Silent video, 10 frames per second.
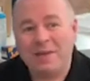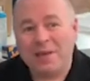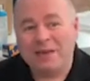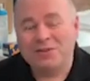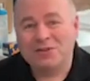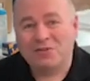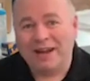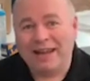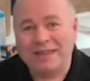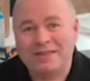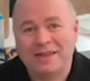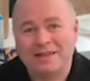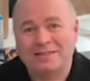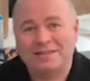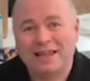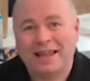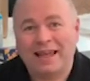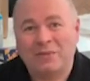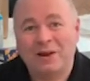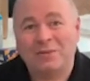it was really that
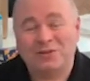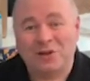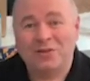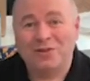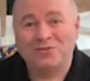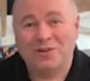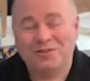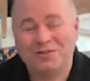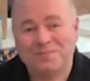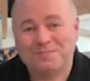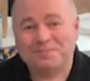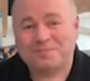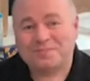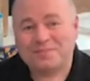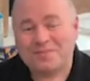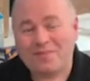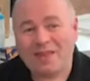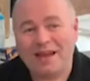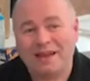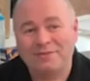when I was on those roads,
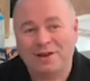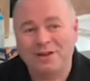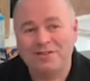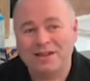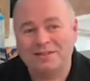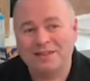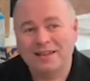I found that